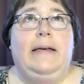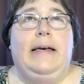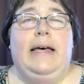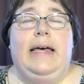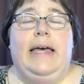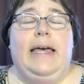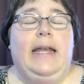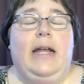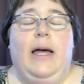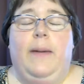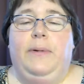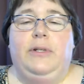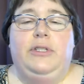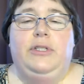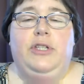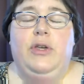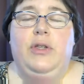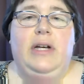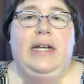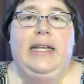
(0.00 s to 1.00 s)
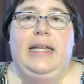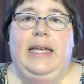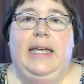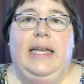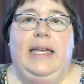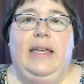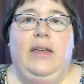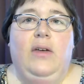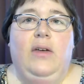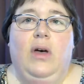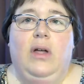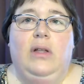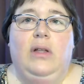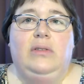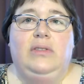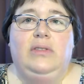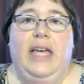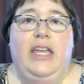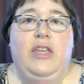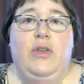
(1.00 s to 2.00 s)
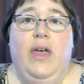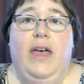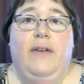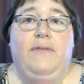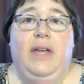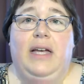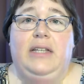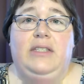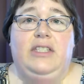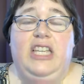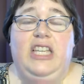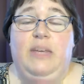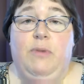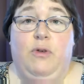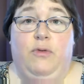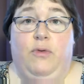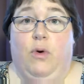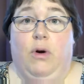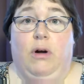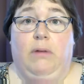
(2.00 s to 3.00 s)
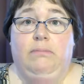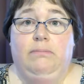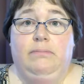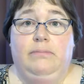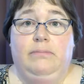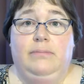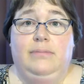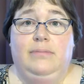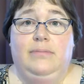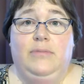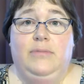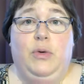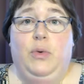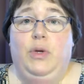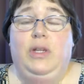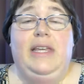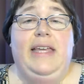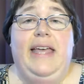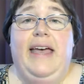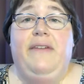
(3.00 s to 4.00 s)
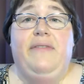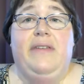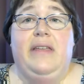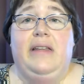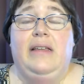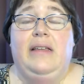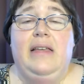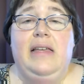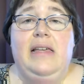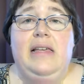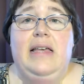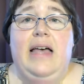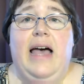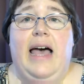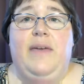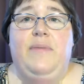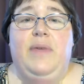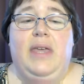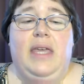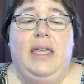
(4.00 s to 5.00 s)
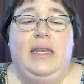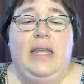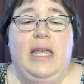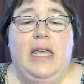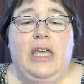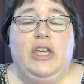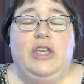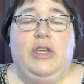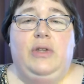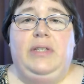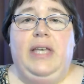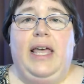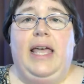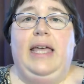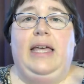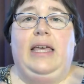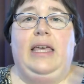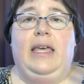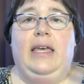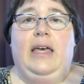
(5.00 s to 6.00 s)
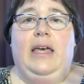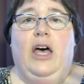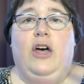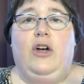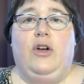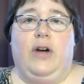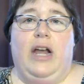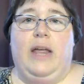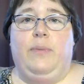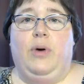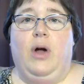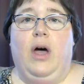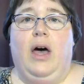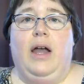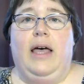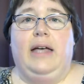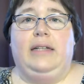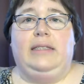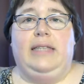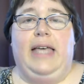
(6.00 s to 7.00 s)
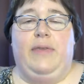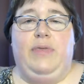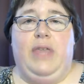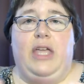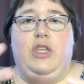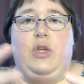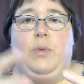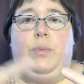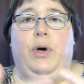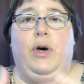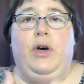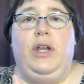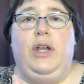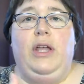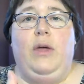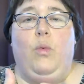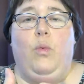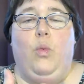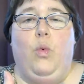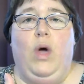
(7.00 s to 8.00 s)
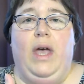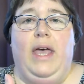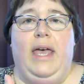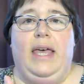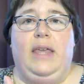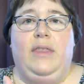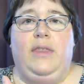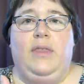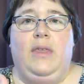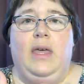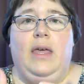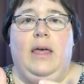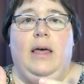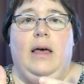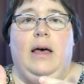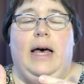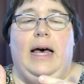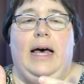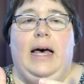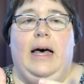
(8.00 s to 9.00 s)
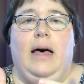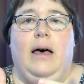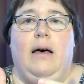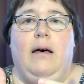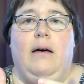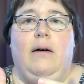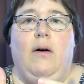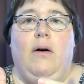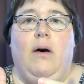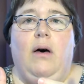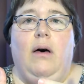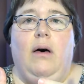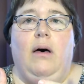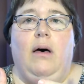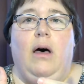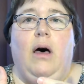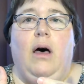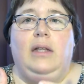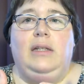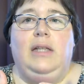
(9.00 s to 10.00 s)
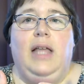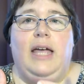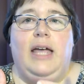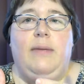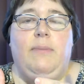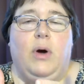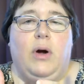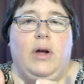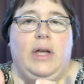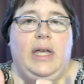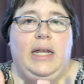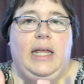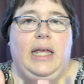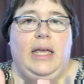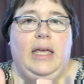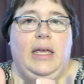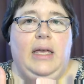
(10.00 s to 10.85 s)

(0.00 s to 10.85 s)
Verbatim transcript: an opportunity that you have not seen before. You really haven't. I mean, you take a great product and then you put it with uh, online marketing